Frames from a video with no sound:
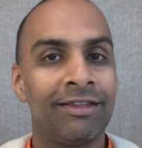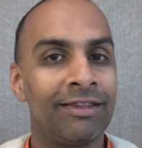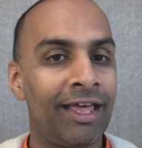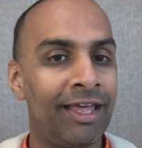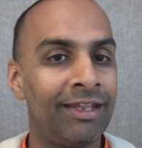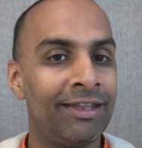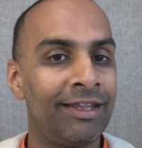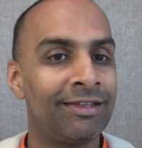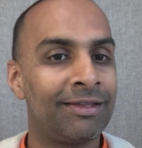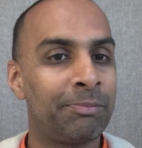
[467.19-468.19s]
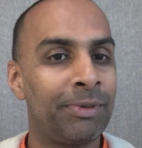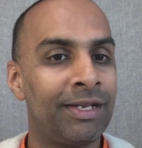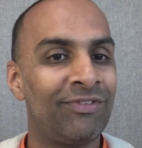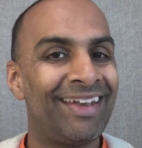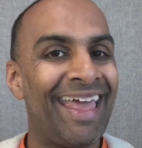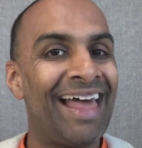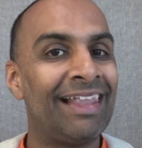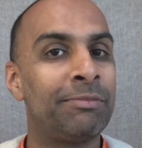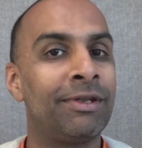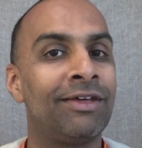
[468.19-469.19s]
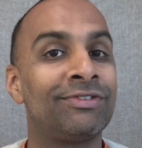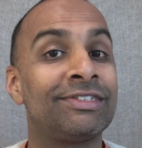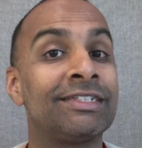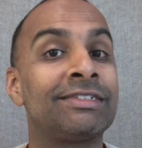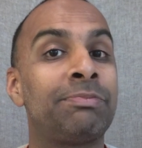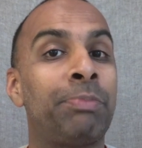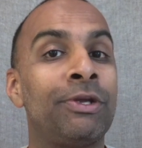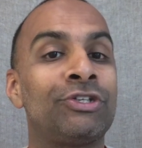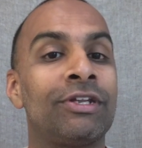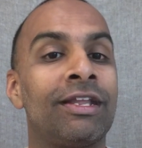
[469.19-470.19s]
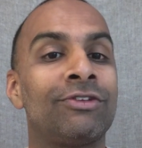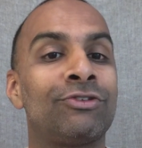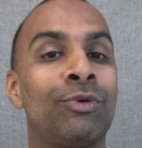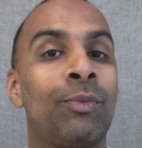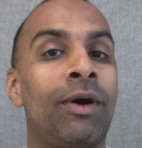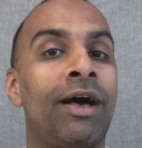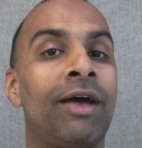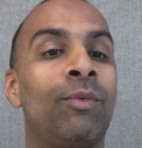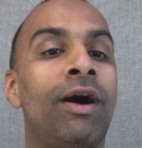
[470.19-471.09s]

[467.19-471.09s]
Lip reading: then there's a bit of an element of suspicion as to why